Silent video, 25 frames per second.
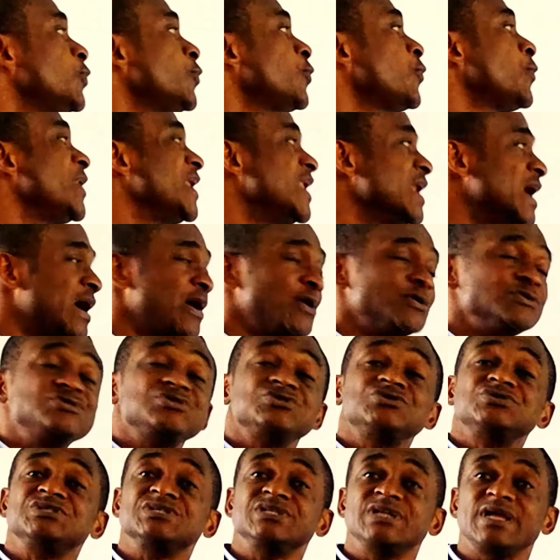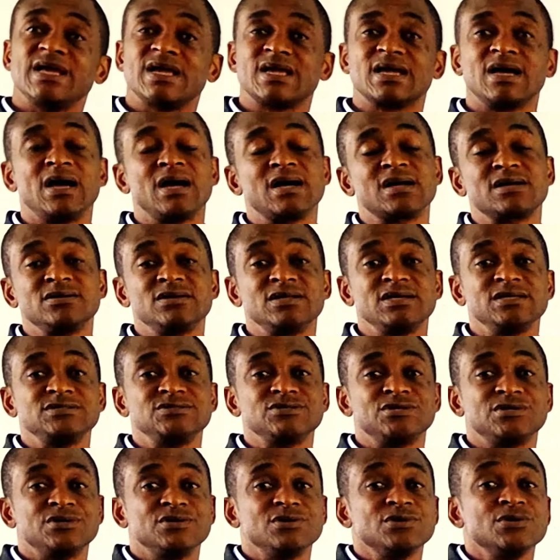without using a
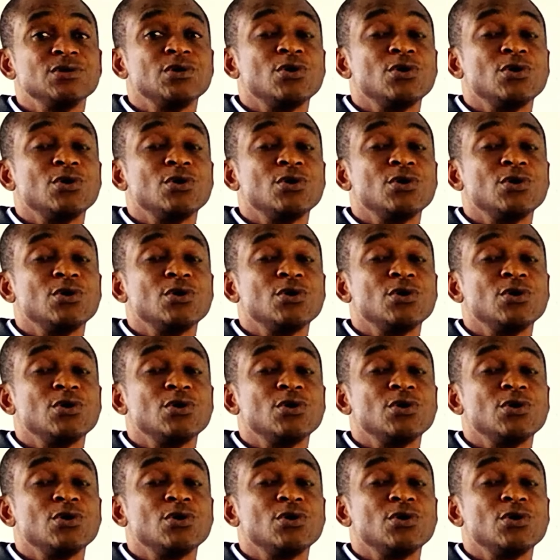calculator.